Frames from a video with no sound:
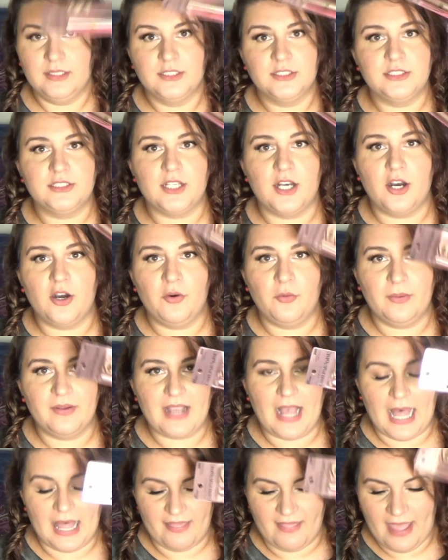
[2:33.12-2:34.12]
So we
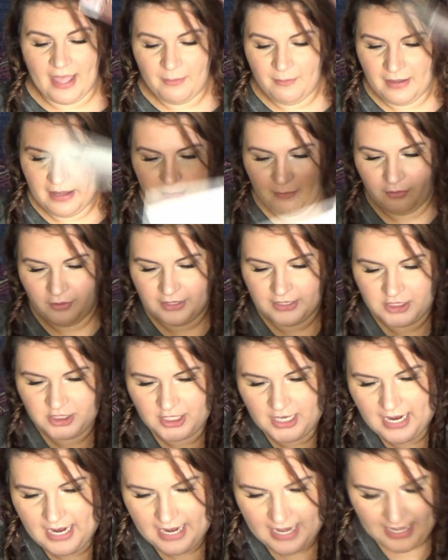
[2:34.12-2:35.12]
got that bad boy to
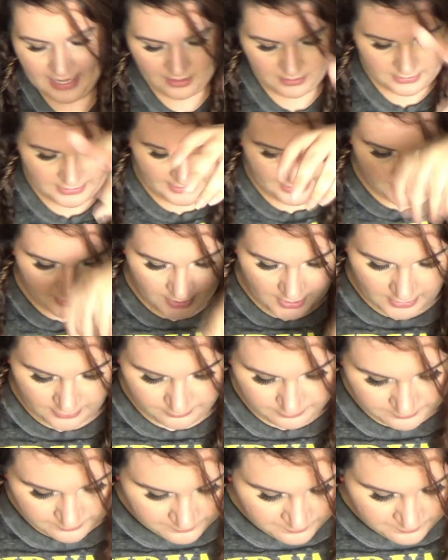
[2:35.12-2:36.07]
try out later.